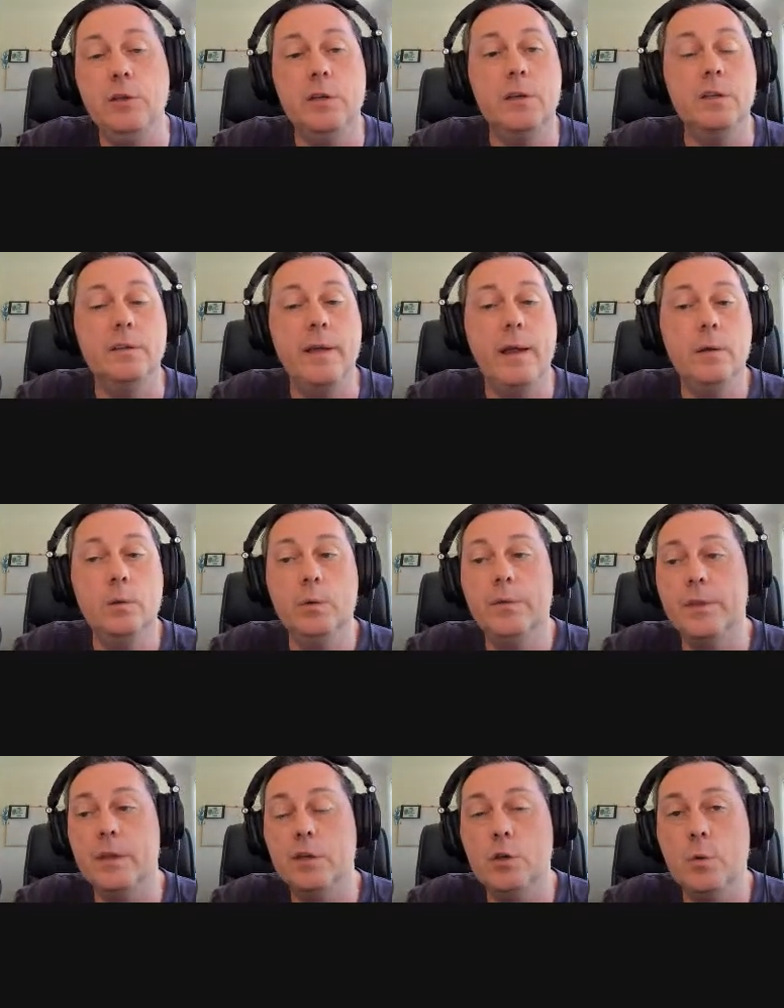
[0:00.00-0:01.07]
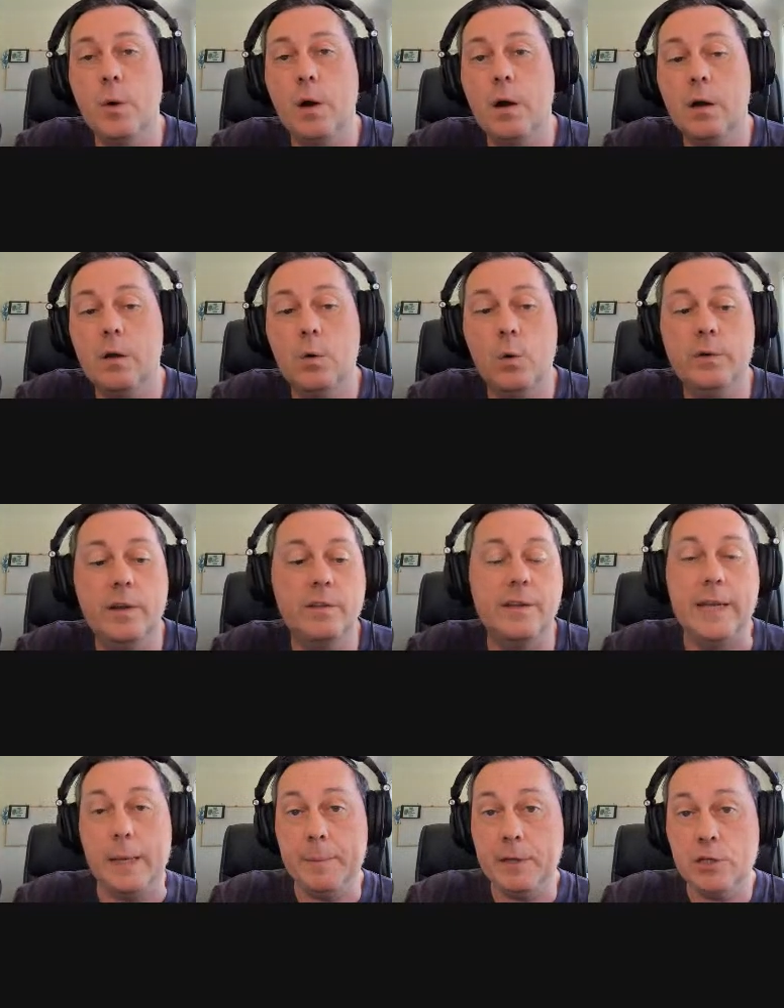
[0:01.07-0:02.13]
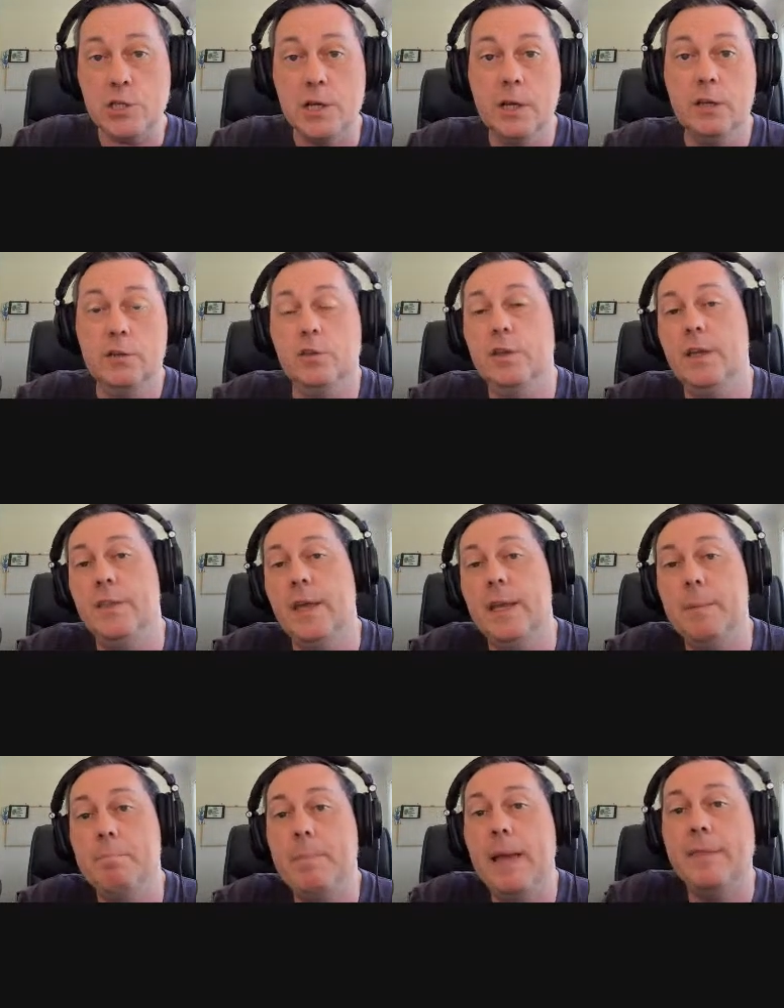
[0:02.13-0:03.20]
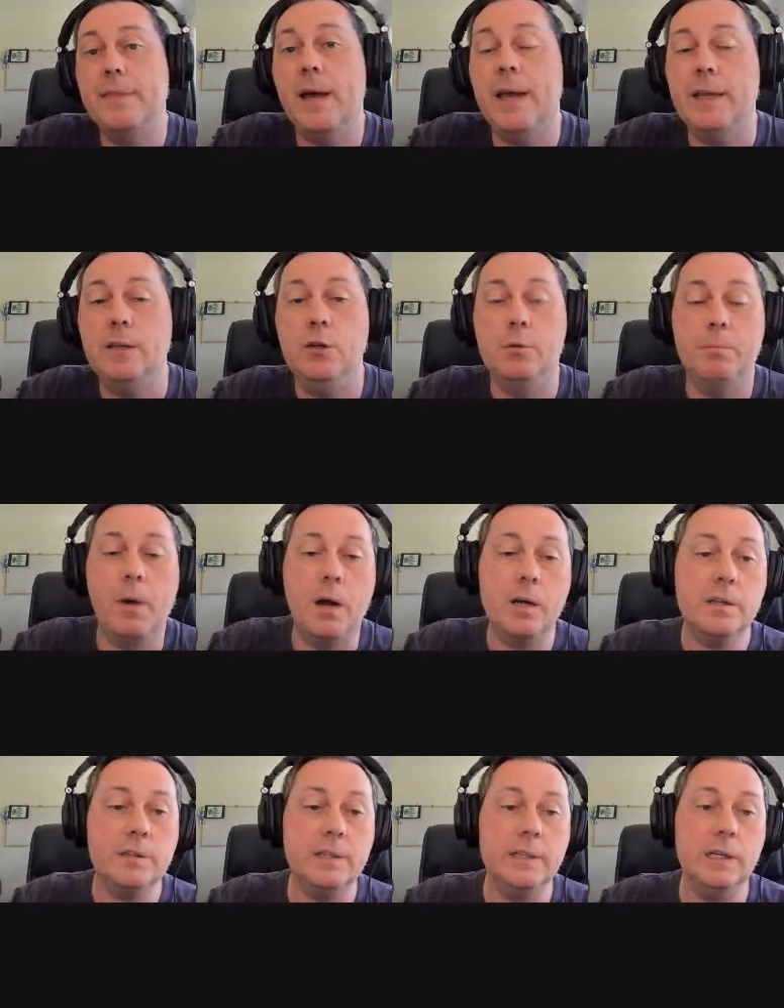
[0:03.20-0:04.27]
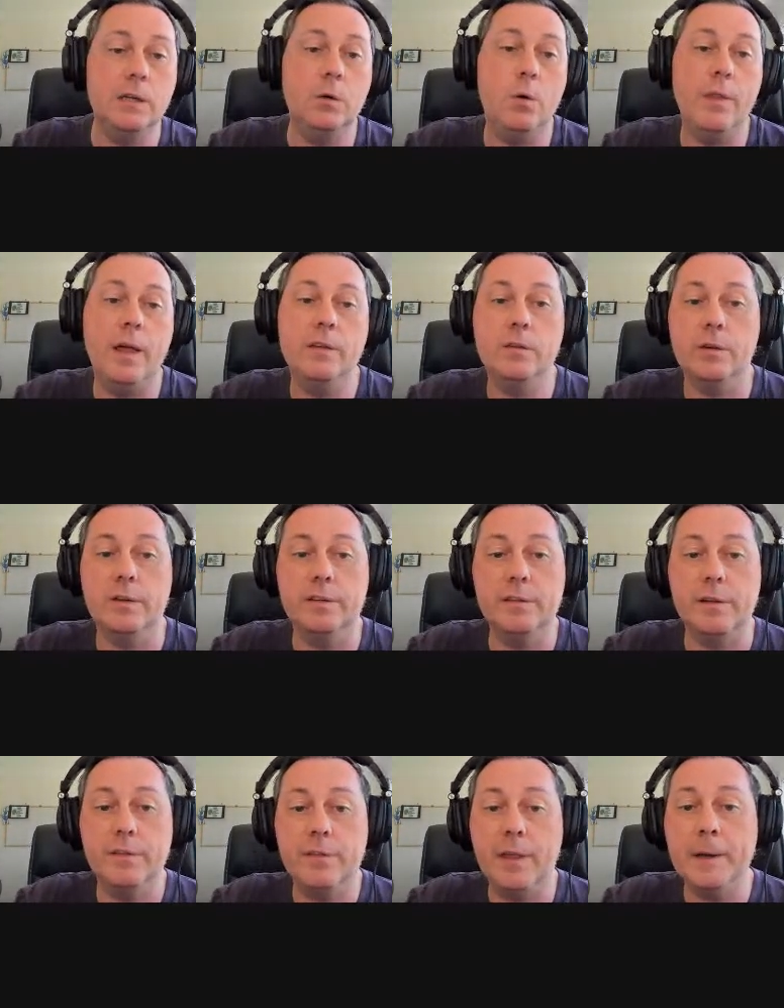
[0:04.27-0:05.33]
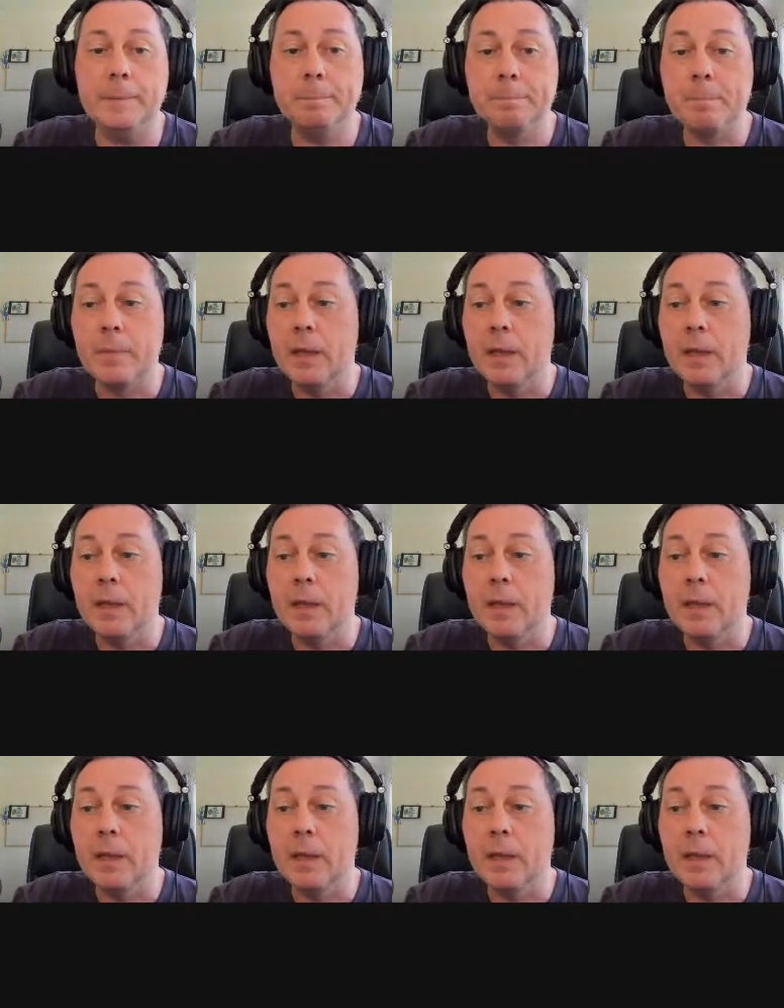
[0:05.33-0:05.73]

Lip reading: You can download the QR code as an image, so you can then embed that in your marketing and all that sort of stuff there.